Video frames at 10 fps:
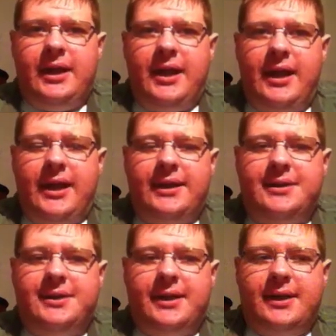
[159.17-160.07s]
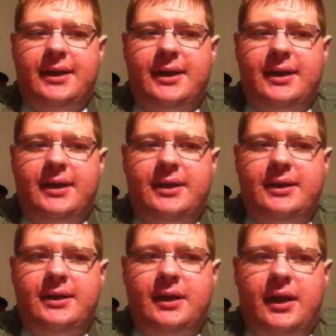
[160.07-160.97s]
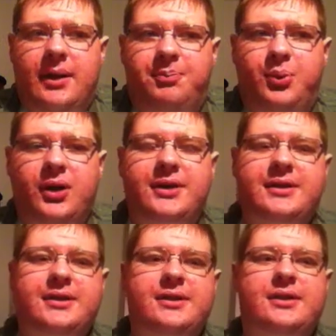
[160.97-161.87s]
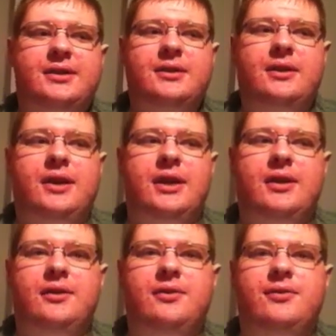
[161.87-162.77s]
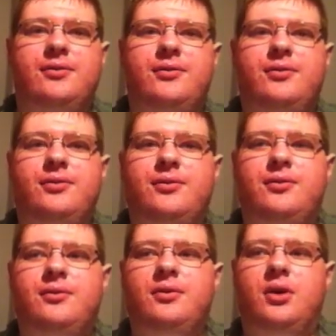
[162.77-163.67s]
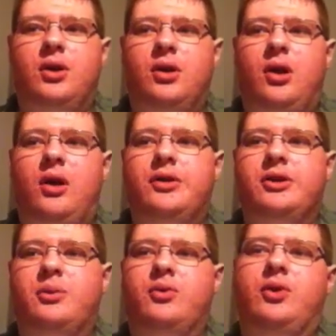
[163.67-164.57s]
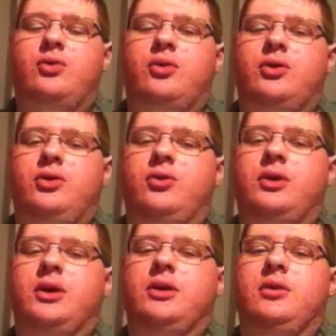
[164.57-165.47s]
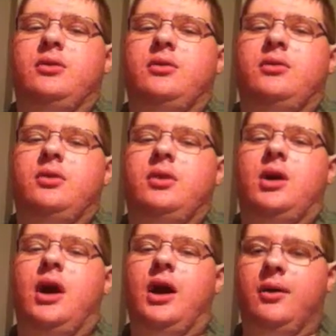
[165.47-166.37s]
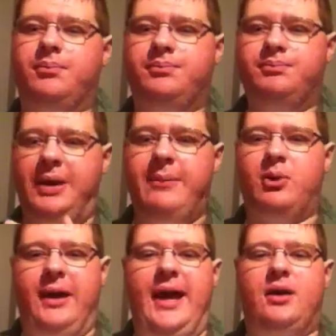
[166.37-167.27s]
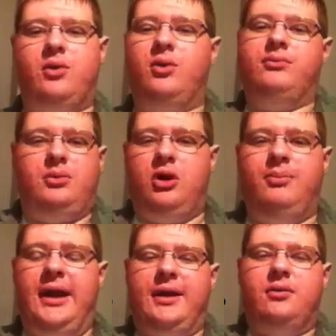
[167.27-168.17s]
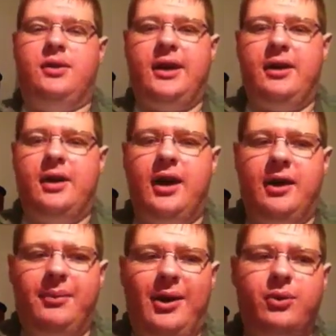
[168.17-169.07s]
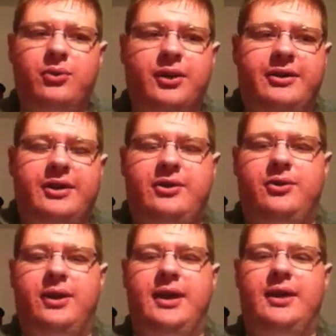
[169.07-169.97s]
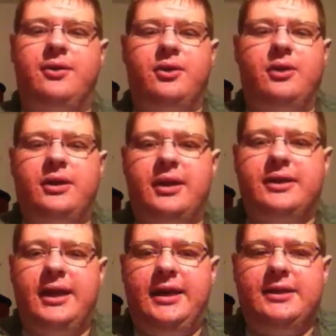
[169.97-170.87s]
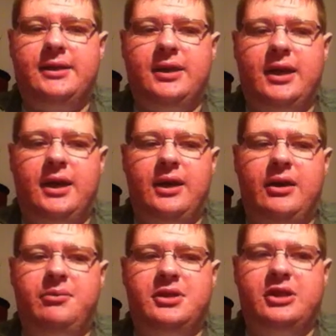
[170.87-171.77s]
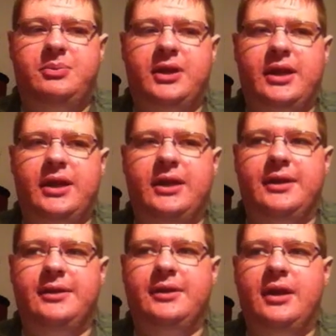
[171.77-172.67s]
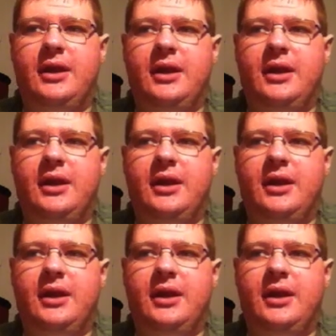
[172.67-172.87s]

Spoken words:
and books give a large number of resources. You can paperback or hardback. I don't really care. I wouldn't really suggest using Kindle or anything like that, just because